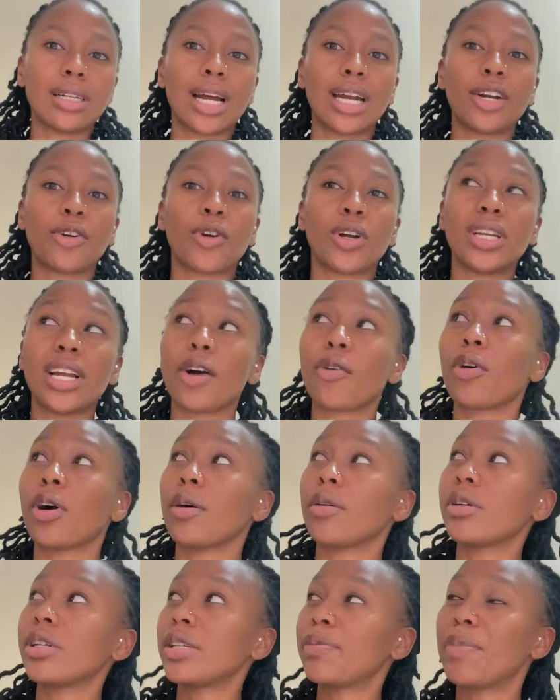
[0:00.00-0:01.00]
narekodia
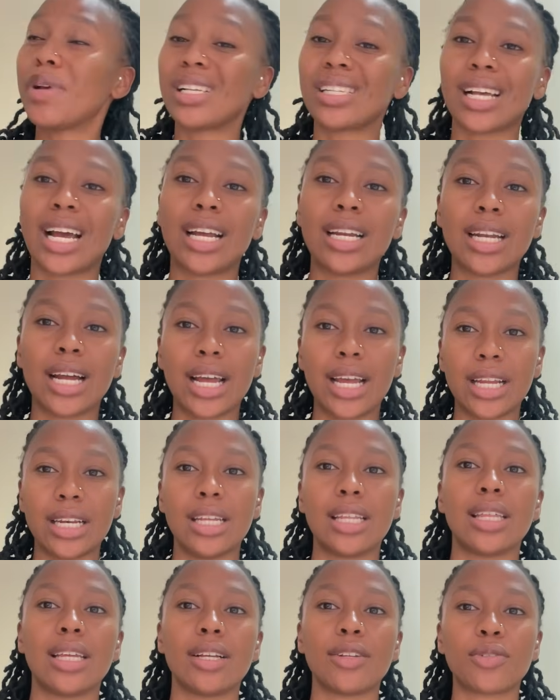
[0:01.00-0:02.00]
kwa space aina
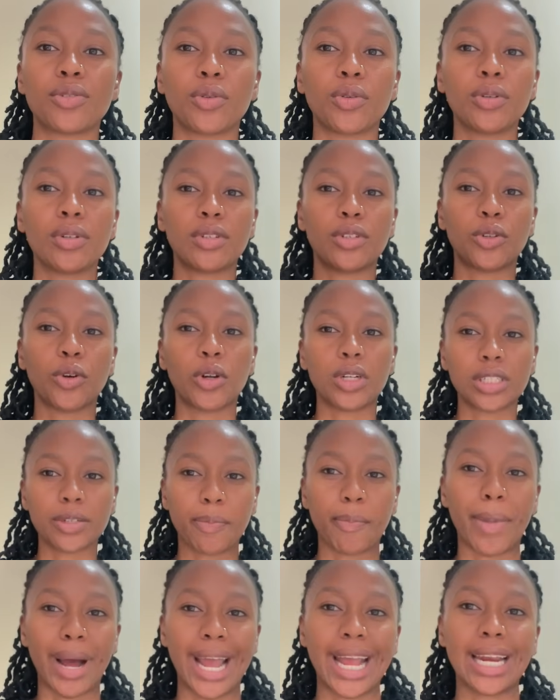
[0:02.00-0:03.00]
anything, so don't
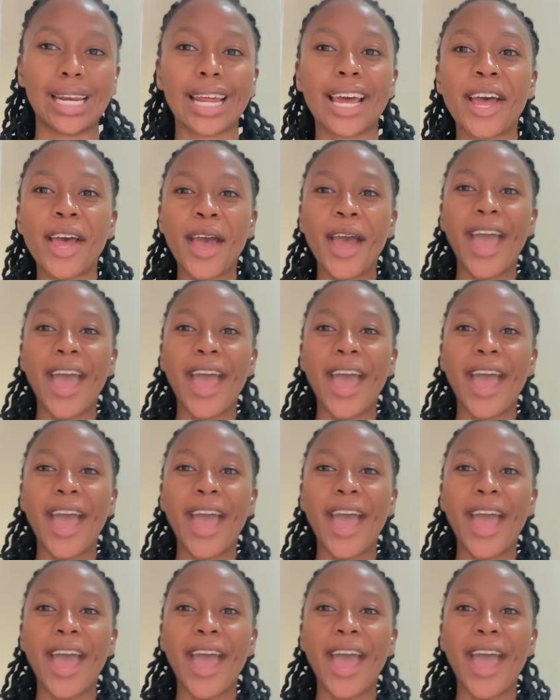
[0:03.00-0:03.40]
mind.